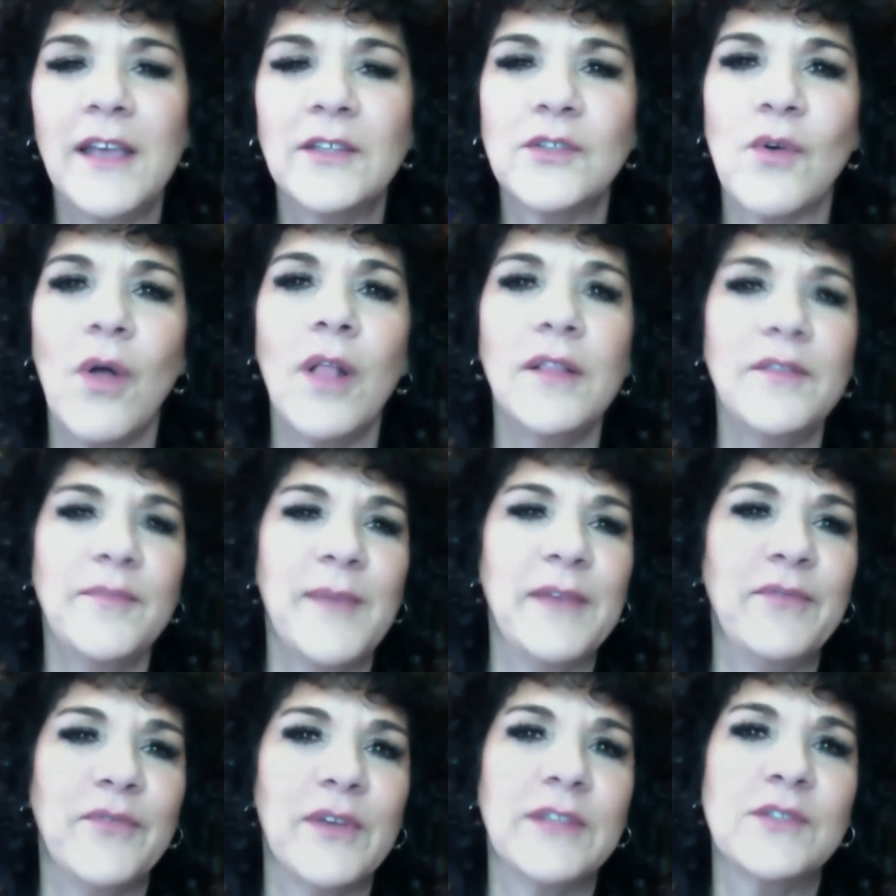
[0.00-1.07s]
So all of my
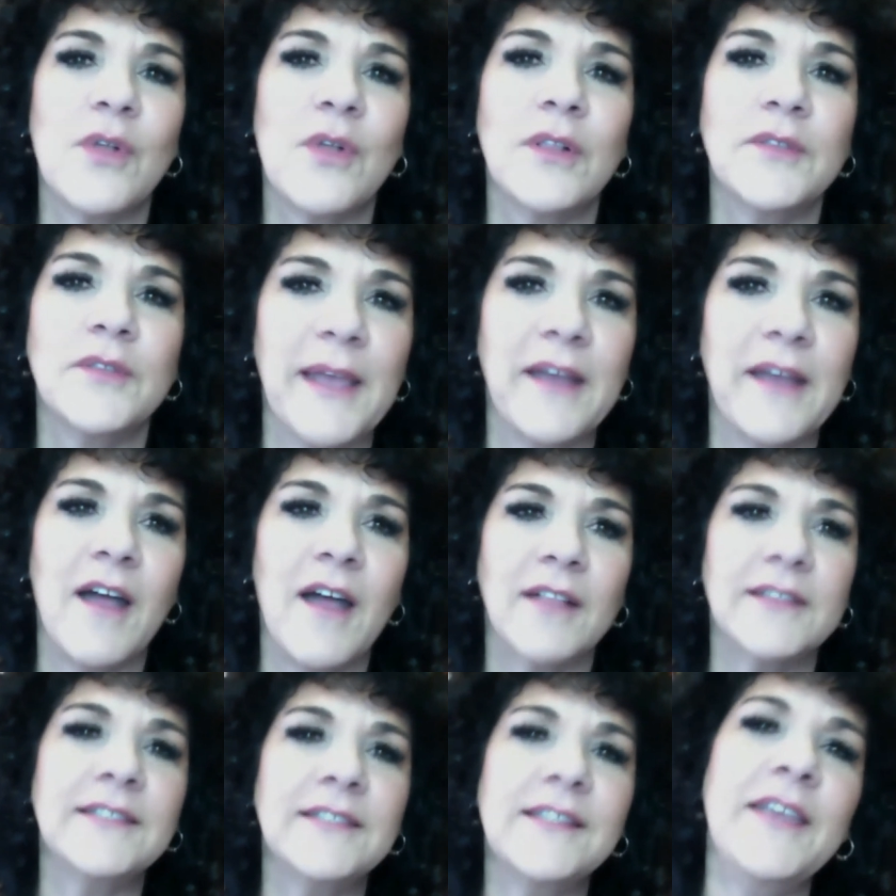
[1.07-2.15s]
friends, all of my
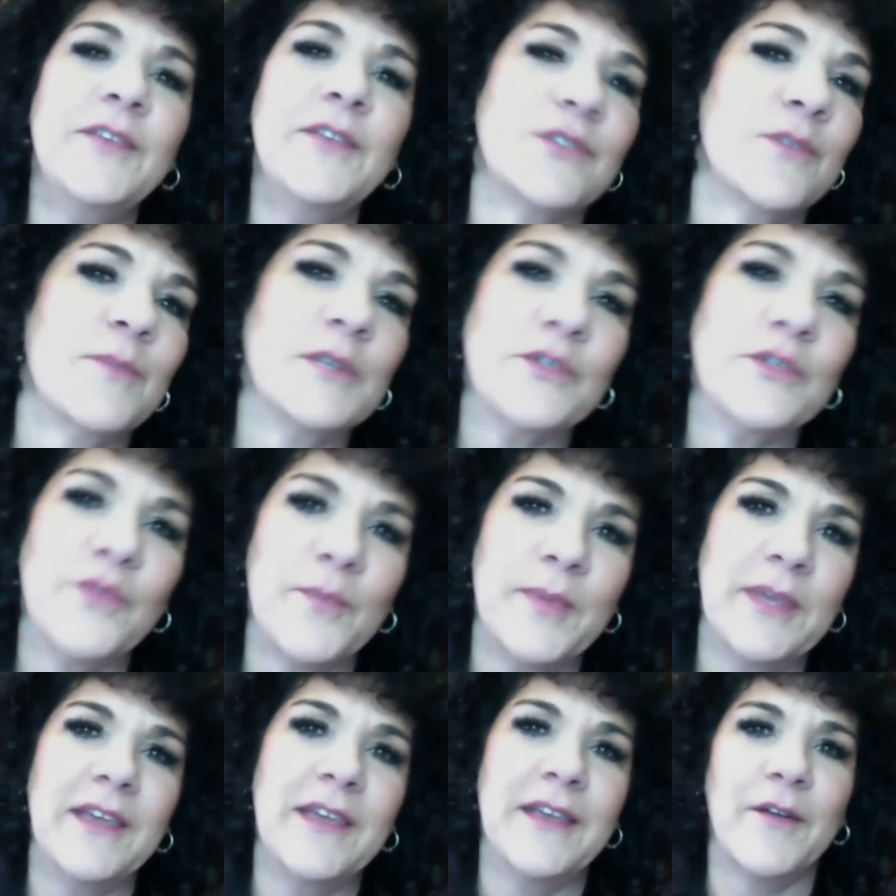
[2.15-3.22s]
colleagues, thank you so much for
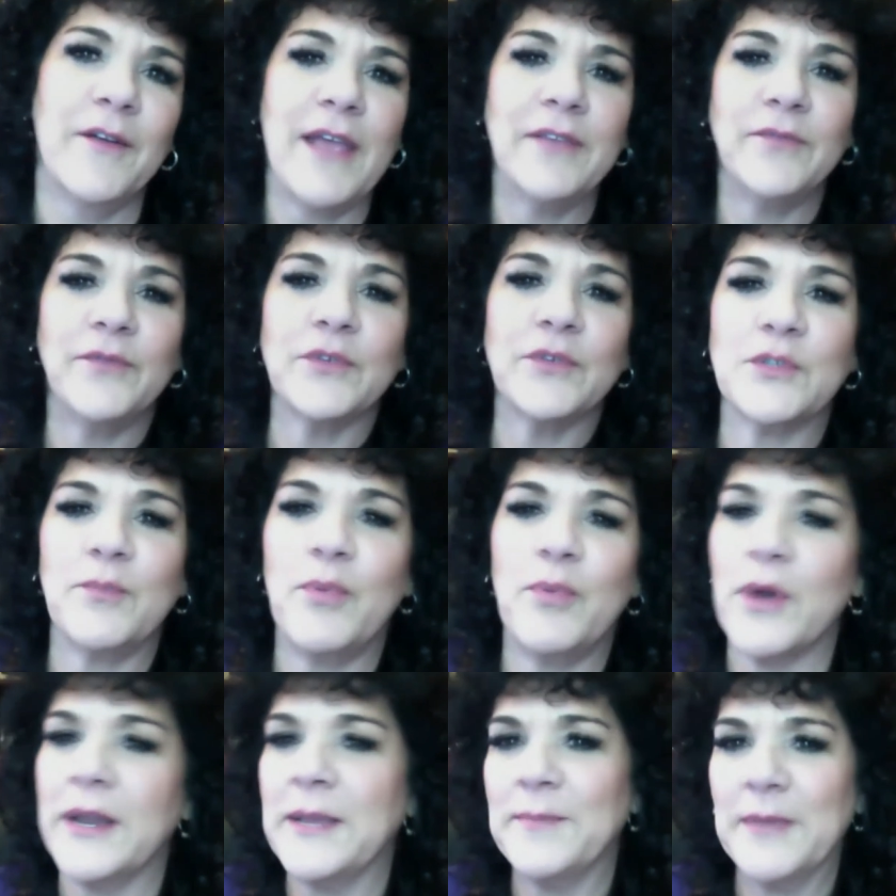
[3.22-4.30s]
being here and for
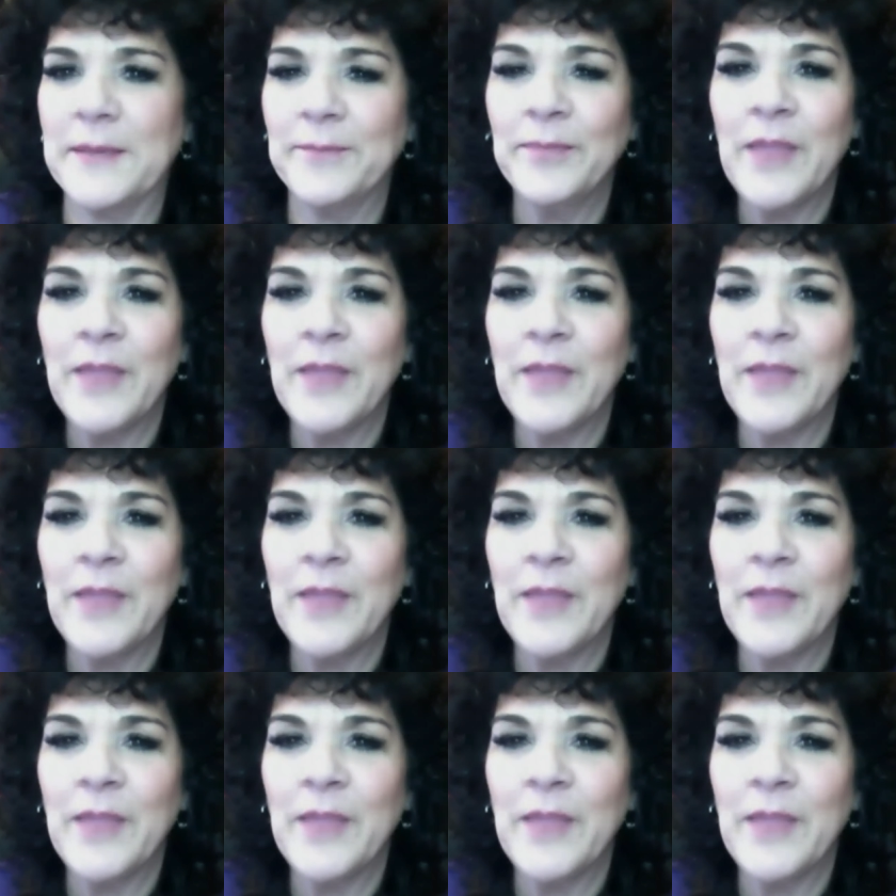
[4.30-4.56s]
supporting me.